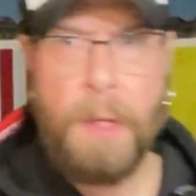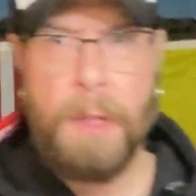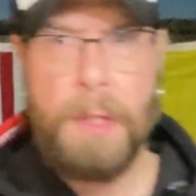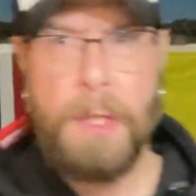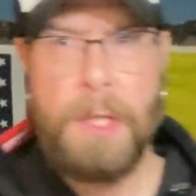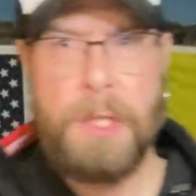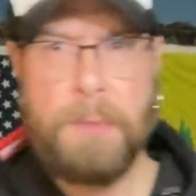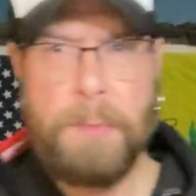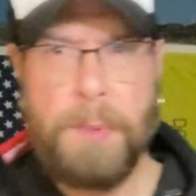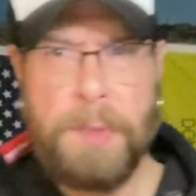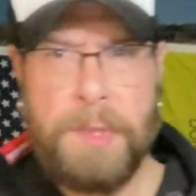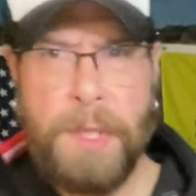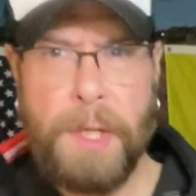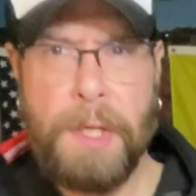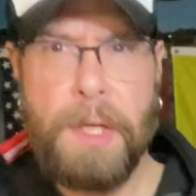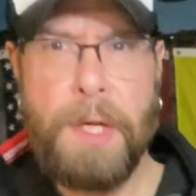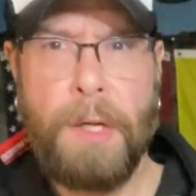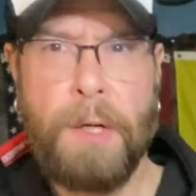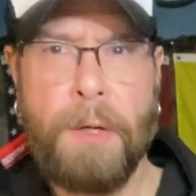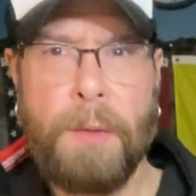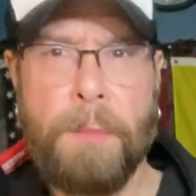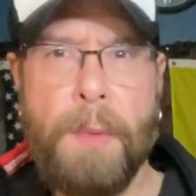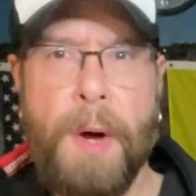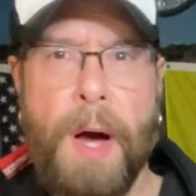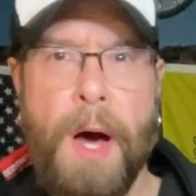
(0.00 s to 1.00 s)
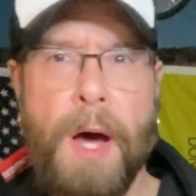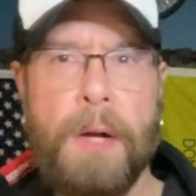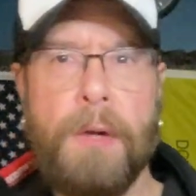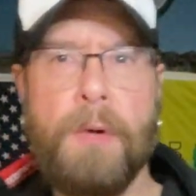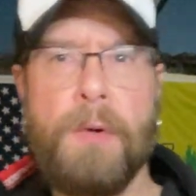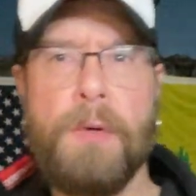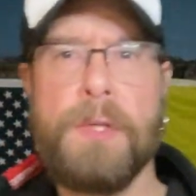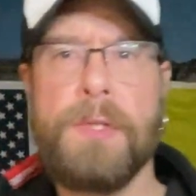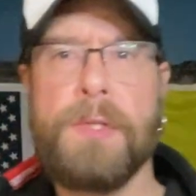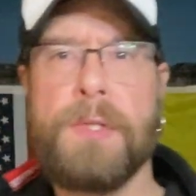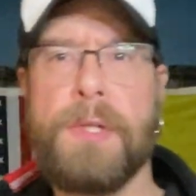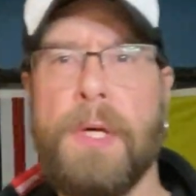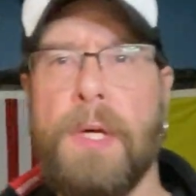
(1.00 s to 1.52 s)
This particular
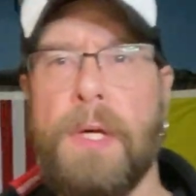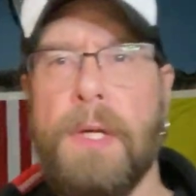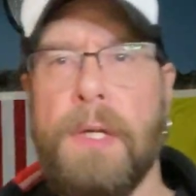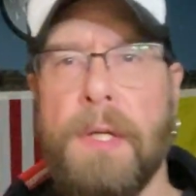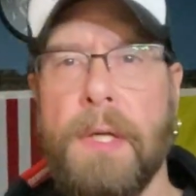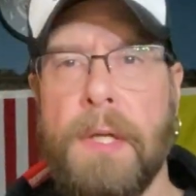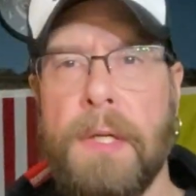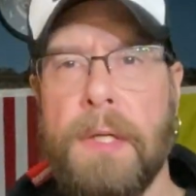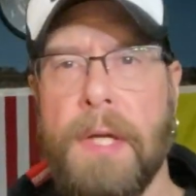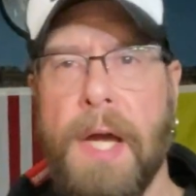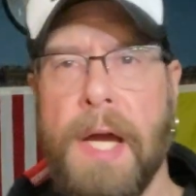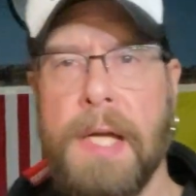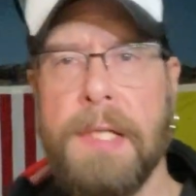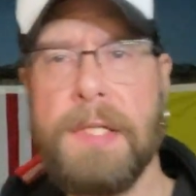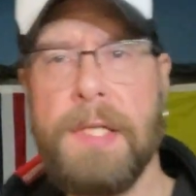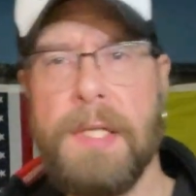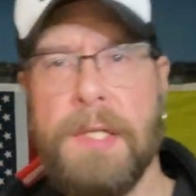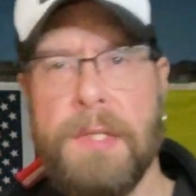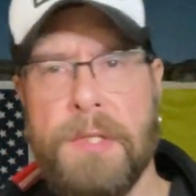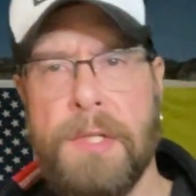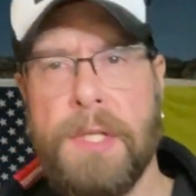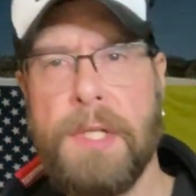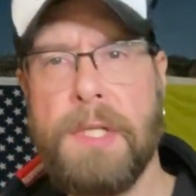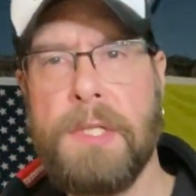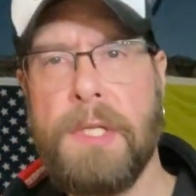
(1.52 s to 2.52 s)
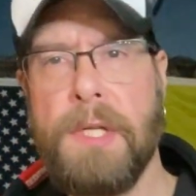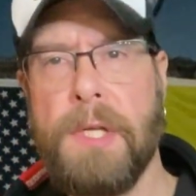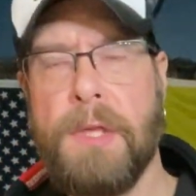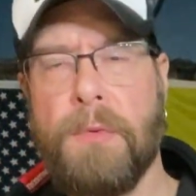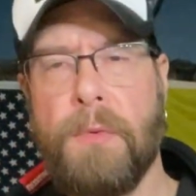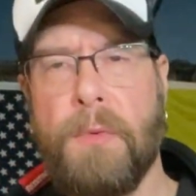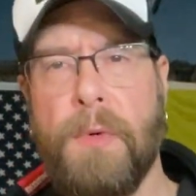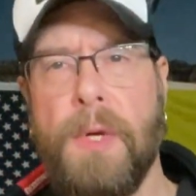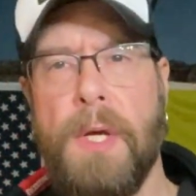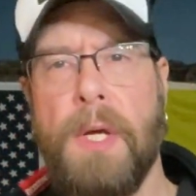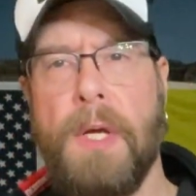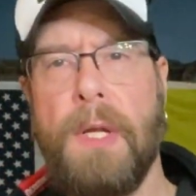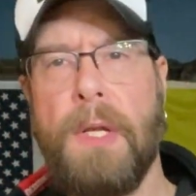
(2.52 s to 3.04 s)
model is a
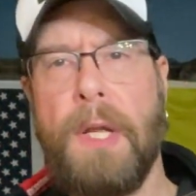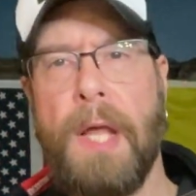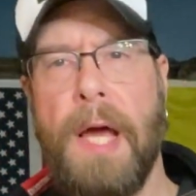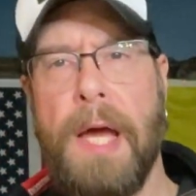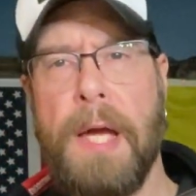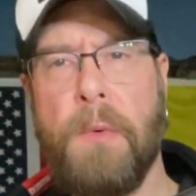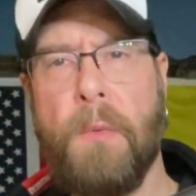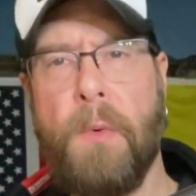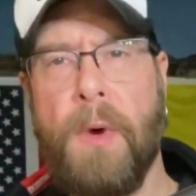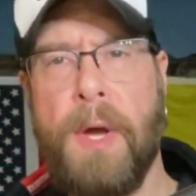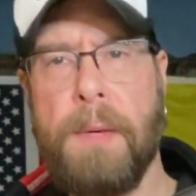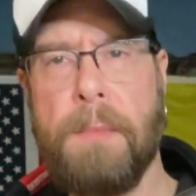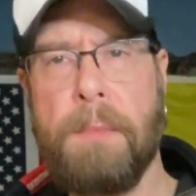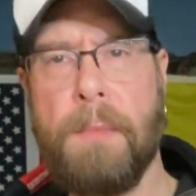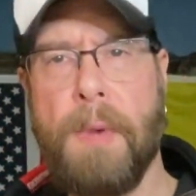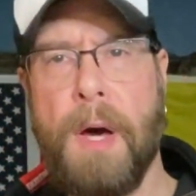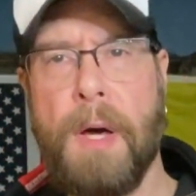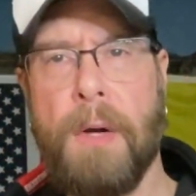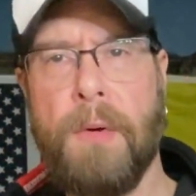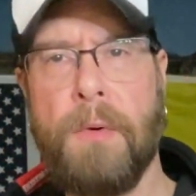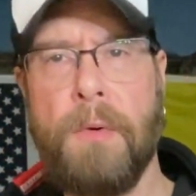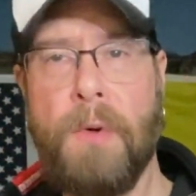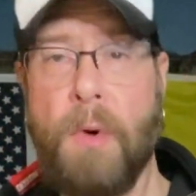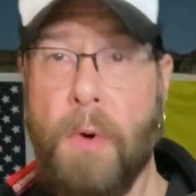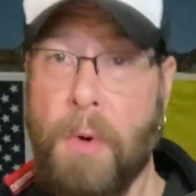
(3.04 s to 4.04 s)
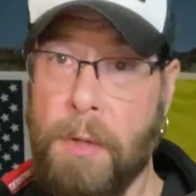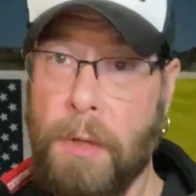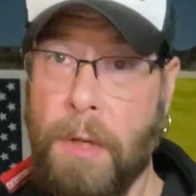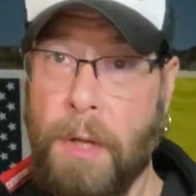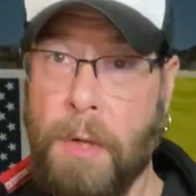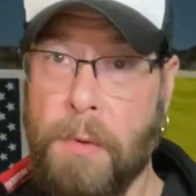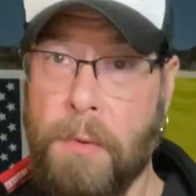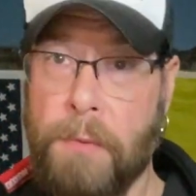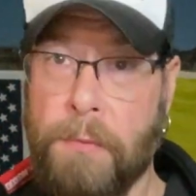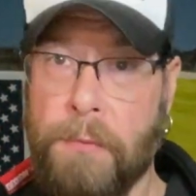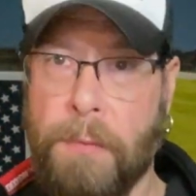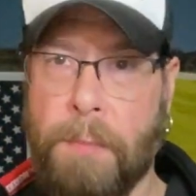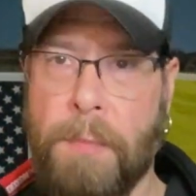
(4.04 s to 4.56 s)
1963 lightweight model on
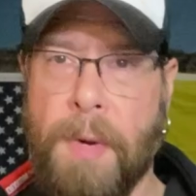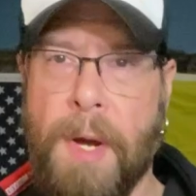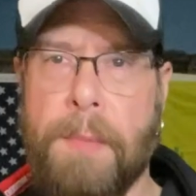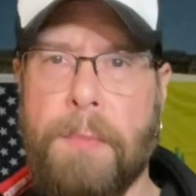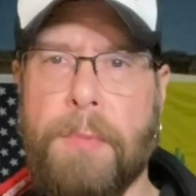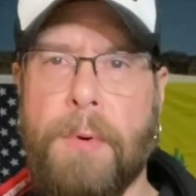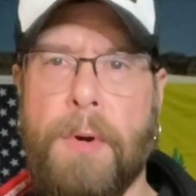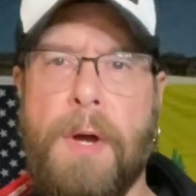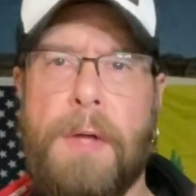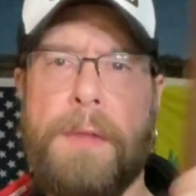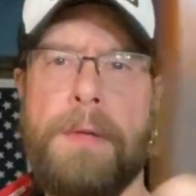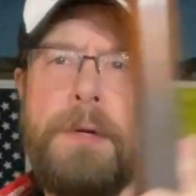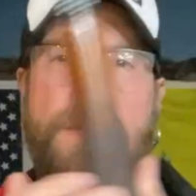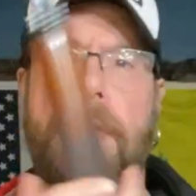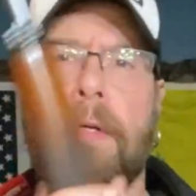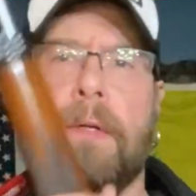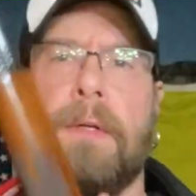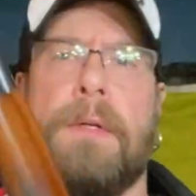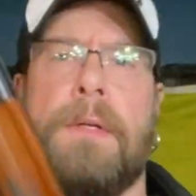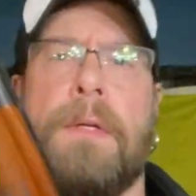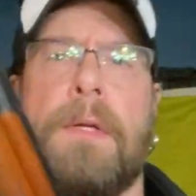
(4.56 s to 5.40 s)
loan from my brother.